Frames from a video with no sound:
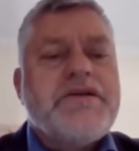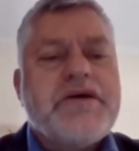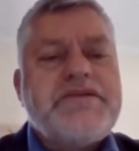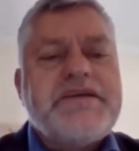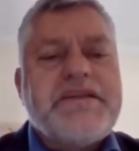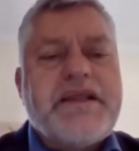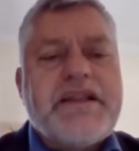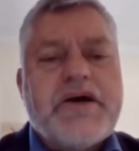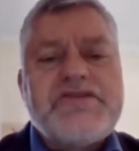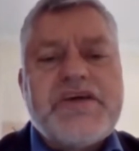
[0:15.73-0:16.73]
Noting that
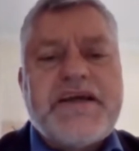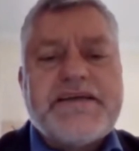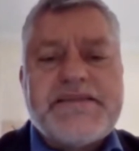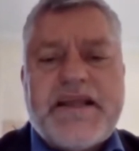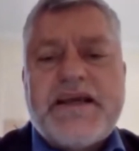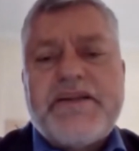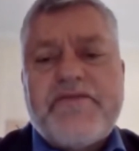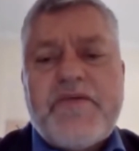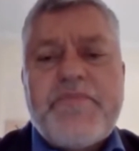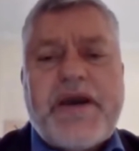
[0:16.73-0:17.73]
load shedding has a
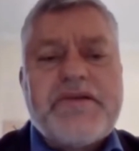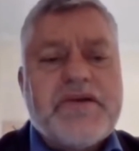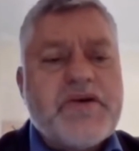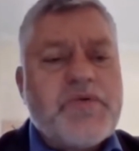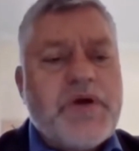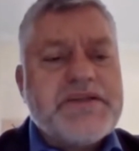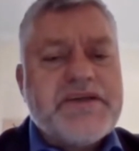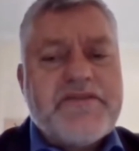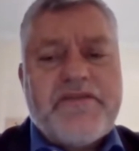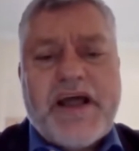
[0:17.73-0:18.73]
negative impact on the
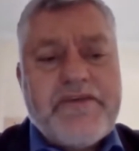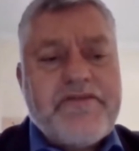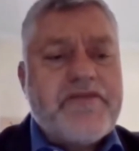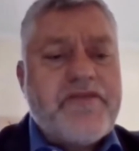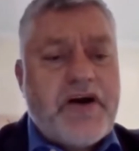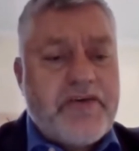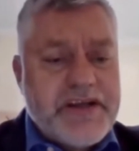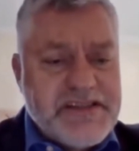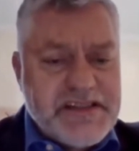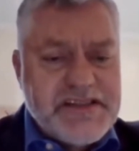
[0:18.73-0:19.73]
quality of life of our
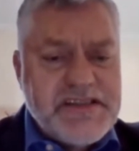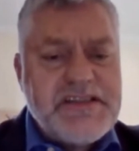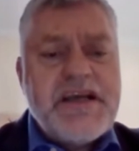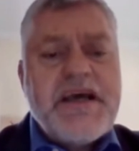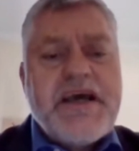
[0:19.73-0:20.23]
residents,